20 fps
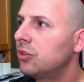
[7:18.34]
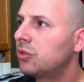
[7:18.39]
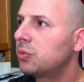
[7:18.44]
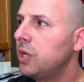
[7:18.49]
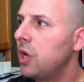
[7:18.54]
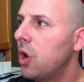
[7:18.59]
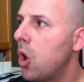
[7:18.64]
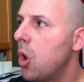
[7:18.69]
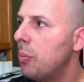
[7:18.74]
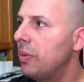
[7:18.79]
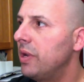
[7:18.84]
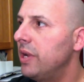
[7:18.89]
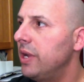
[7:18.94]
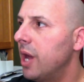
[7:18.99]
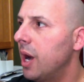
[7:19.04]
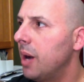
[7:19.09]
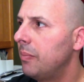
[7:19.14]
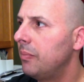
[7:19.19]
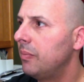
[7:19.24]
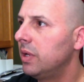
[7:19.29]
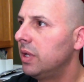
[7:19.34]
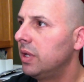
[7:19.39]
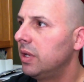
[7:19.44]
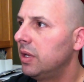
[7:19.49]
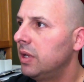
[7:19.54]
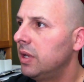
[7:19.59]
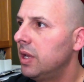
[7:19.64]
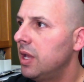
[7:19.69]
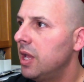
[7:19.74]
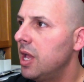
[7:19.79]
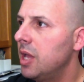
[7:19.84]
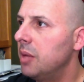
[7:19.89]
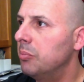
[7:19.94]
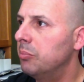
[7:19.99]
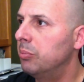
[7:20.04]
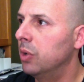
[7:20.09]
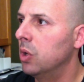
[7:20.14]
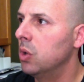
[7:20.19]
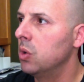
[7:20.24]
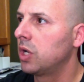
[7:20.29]
we opened up
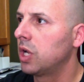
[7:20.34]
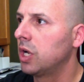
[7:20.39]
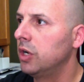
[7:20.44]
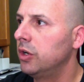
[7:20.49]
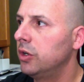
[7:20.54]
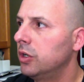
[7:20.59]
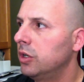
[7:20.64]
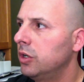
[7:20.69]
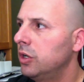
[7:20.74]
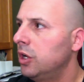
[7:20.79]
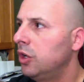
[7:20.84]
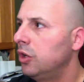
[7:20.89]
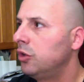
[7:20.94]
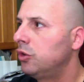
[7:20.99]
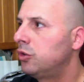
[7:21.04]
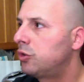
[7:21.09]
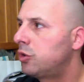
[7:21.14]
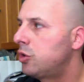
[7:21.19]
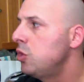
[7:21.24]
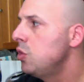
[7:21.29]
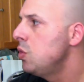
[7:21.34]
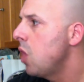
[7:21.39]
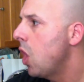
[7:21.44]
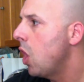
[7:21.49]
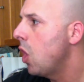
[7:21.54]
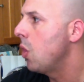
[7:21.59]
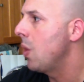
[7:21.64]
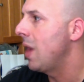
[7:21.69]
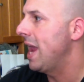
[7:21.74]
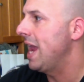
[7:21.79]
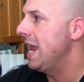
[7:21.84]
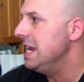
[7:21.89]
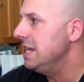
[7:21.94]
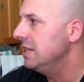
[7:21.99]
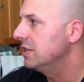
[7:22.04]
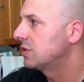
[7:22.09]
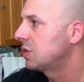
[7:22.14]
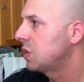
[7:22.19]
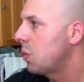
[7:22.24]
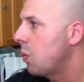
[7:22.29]
and broke under
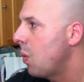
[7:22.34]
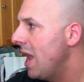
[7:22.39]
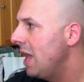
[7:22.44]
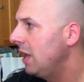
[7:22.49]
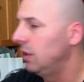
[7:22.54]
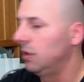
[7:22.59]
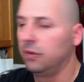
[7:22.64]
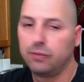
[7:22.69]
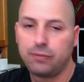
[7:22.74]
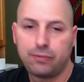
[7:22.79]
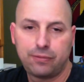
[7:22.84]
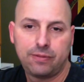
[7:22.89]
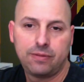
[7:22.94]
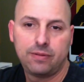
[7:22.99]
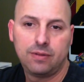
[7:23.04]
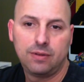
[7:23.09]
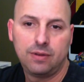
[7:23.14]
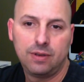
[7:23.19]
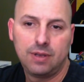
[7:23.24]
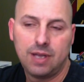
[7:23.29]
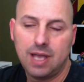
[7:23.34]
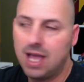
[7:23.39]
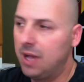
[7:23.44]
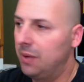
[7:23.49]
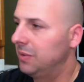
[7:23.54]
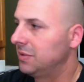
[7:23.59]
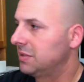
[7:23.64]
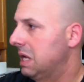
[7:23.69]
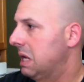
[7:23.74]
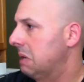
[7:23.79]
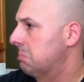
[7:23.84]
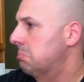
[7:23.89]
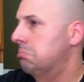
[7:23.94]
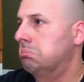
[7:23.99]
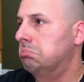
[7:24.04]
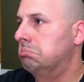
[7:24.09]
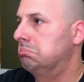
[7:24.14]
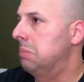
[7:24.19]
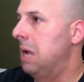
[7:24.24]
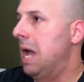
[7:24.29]
208.12, I was like,
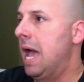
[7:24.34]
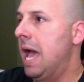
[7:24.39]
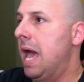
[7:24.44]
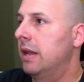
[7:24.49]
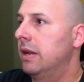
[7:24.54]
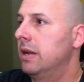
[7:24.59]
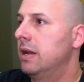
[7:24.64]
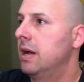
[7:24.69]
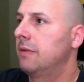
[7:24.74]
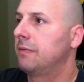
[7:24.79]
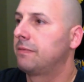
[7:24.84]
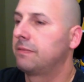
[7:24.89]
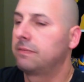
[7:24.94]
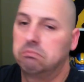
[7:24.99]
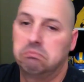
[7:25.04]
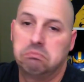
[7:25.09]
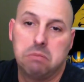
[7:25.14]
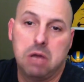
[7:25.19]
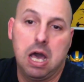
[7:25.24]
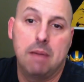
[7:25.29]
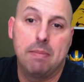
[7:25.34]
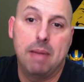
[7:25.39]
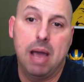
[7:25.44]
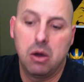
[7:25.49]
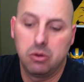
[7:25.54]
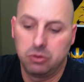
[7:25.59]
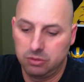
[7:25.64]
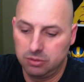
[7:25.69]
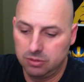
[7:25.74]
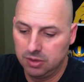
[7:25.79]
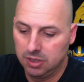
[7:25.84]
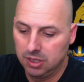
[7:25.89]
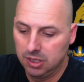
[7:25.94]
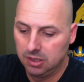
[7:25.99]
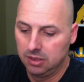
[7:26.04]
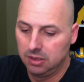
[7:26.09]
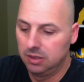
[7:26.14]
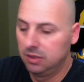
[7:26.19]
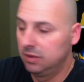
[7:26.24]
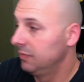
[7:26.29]
I had enough. I'm out.
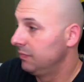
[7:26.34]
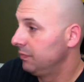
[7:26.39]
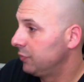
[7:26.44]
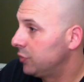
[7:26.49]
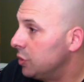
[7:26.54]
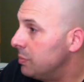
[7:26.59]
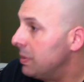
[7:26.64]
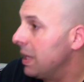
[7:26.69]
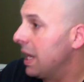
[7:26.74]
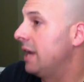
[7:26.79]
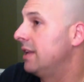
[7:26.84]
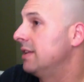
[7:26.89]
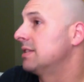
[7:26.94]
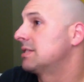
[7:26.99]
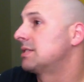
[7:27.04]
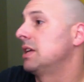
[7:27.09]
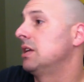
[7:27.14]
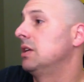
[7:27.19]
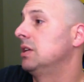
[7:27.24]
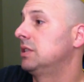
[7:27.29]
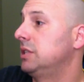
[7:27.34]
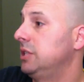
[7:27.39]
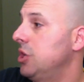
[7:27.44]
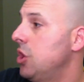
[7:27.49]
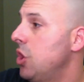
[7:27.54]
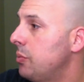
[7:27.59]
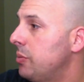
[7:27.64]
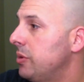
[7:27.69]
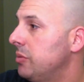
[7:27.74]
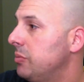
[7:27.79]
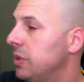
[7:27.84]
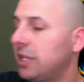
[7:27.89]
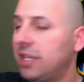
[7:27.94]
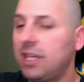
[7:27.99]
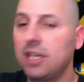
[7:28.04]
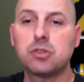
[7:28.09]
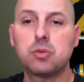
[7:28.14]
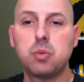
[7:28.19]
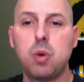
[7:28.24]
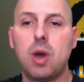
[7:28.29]
Too bad I didn't sell at the open. But
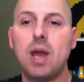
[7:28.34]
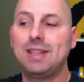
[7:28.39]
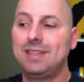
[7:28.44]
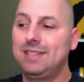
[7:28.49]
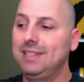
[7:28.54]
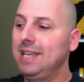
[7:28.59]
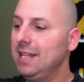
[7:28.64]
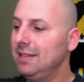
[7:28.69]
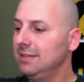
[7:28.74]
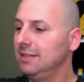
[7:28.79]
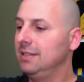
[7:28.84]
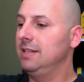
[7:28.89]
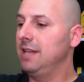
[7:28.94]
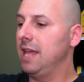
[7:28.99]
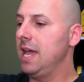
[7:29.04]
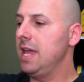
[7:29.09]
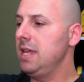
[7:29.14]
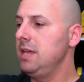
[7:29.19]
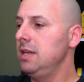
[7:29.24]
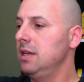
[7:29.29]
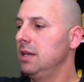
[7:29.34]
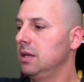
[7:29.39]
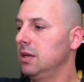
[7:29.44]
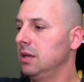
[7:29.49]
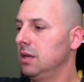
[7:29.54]
guess what? At the end of the day,